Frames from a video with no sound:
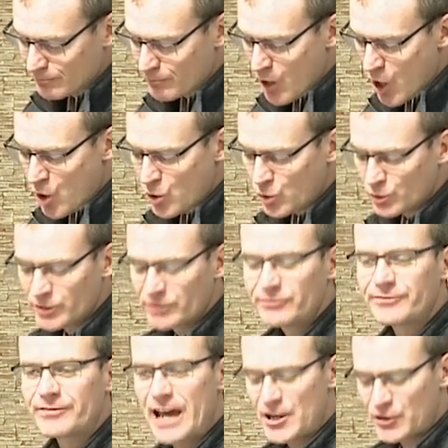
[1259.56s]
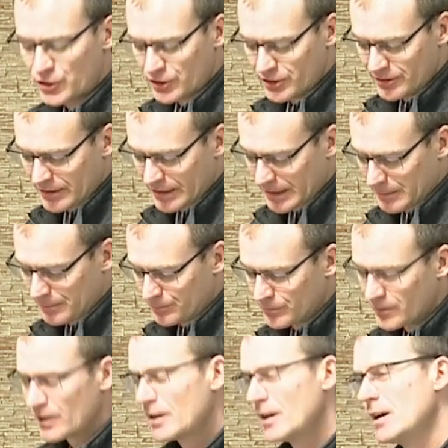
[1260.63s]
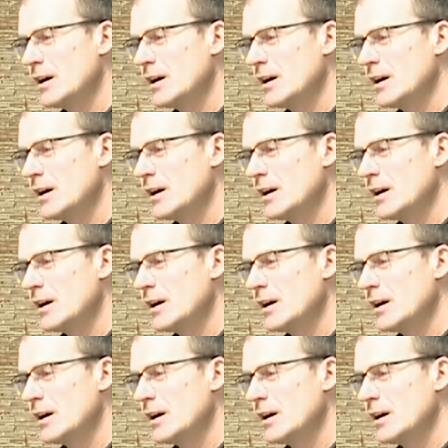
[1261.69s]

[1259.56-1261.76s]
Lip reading: can mould and fashion them